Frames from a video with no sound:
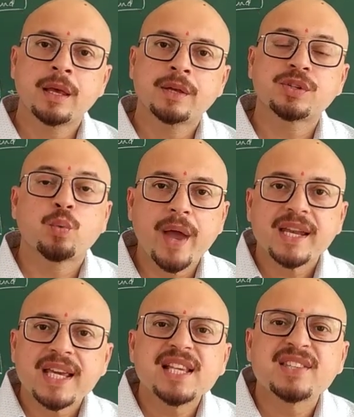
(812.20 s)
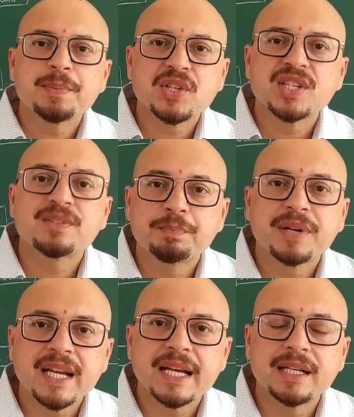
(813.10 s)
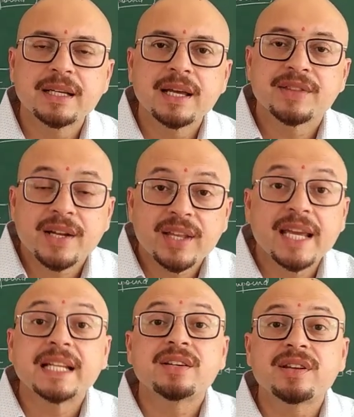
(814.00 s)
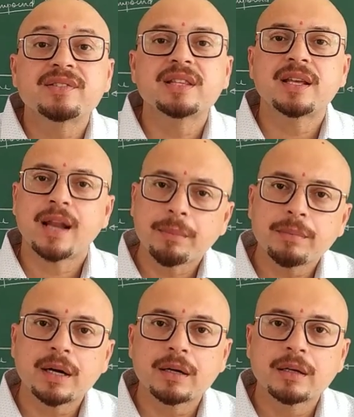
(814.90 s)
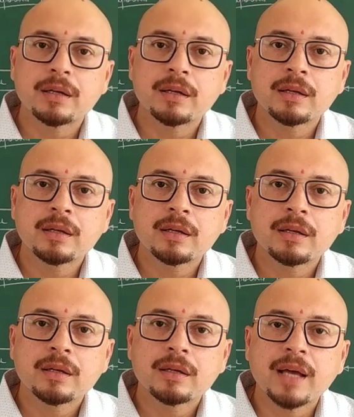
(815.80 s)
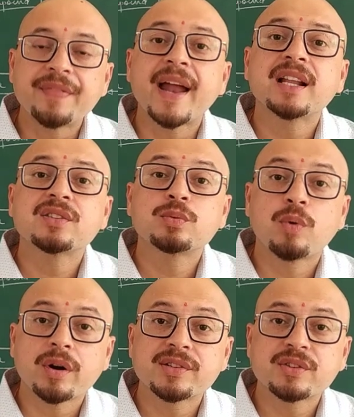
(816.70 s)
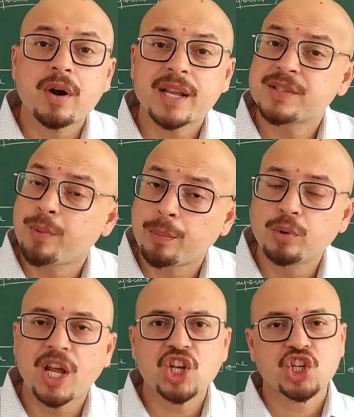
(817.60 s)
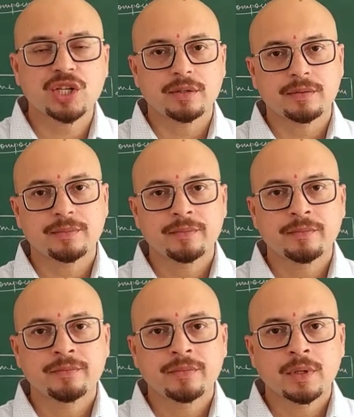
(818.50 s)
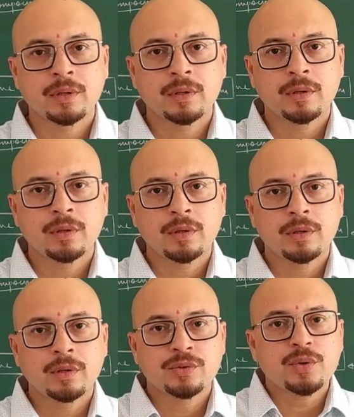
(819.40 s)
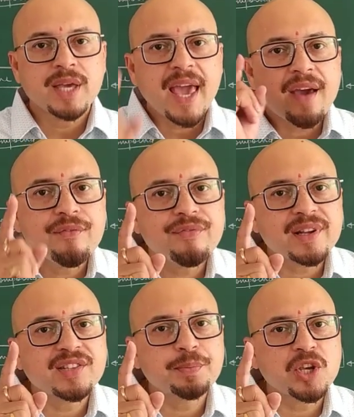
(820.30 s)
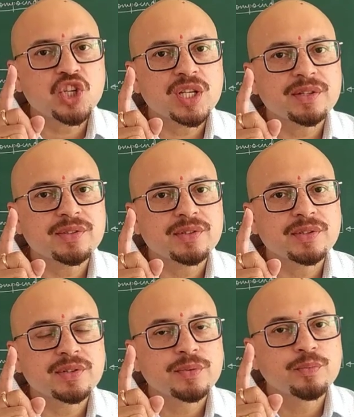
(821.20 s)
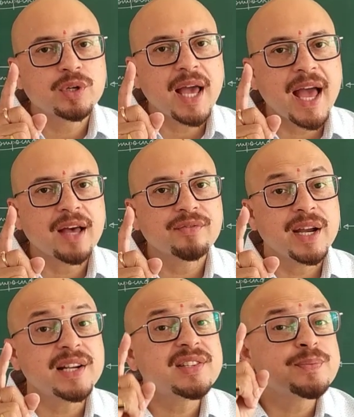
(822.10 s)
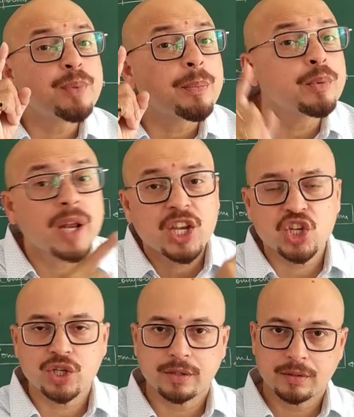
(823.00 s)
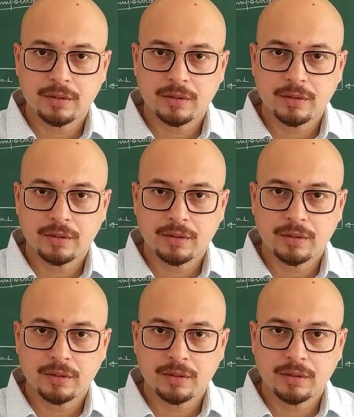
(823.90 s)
So when each species breed, there is an increase in the number, and that is what is called as population. So every species would have its population.